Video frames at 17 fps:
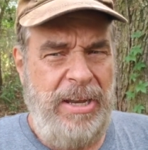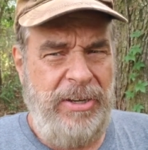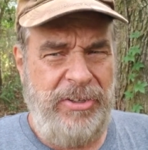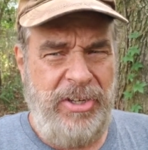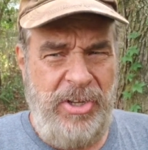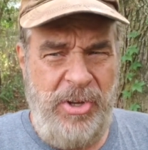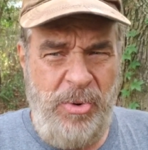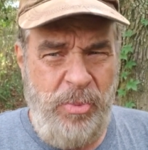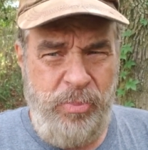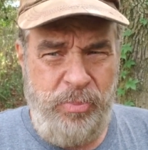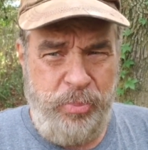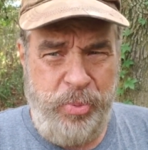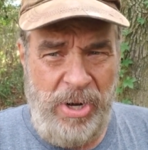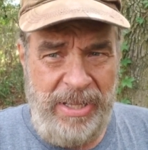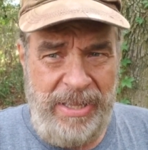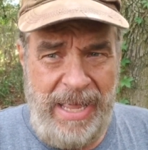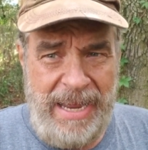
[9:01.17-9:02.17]
Do you
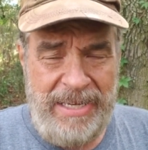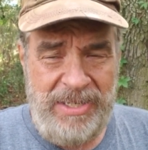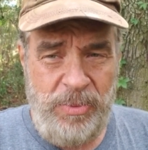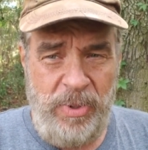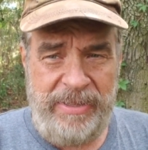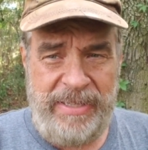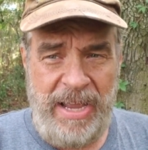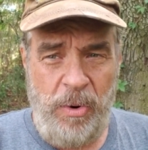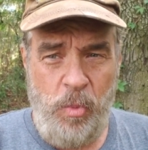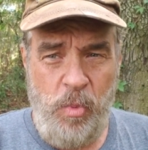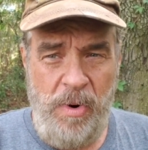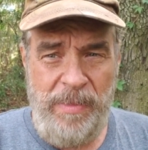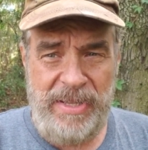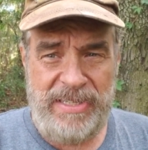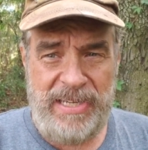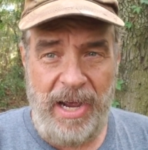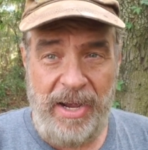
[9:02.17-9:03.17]
realize what that
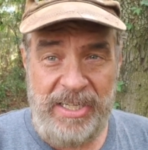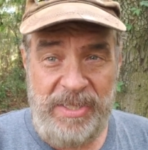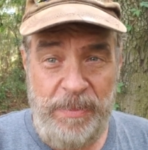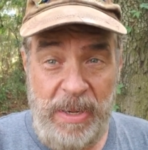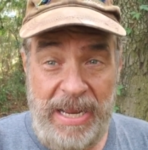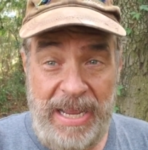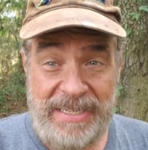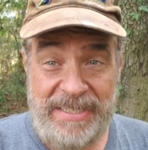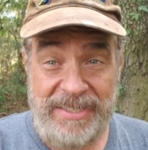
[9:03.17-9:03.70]
woman's husband has